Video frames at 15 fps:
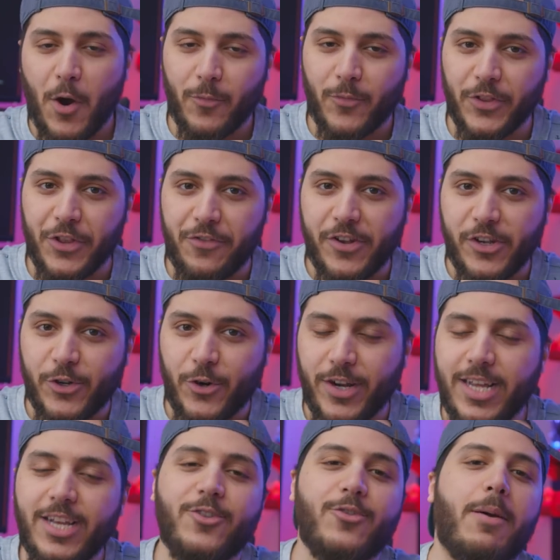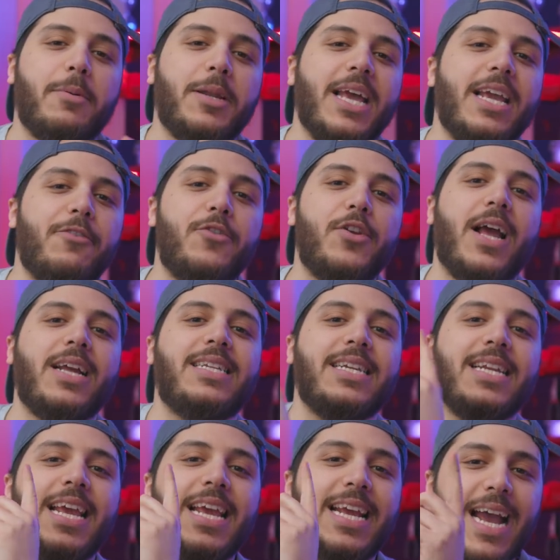Hopefully you've enjoyed. Drop a like if you liked
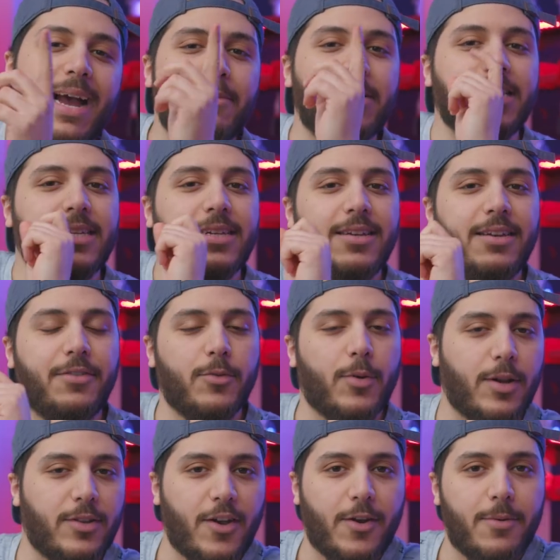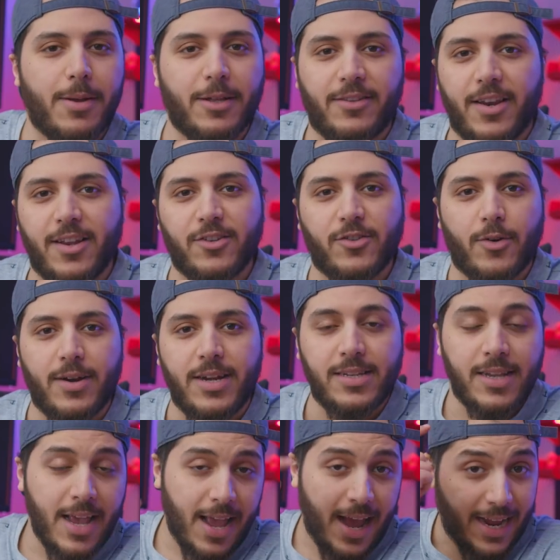it, a comment if you want to talk about today's stories.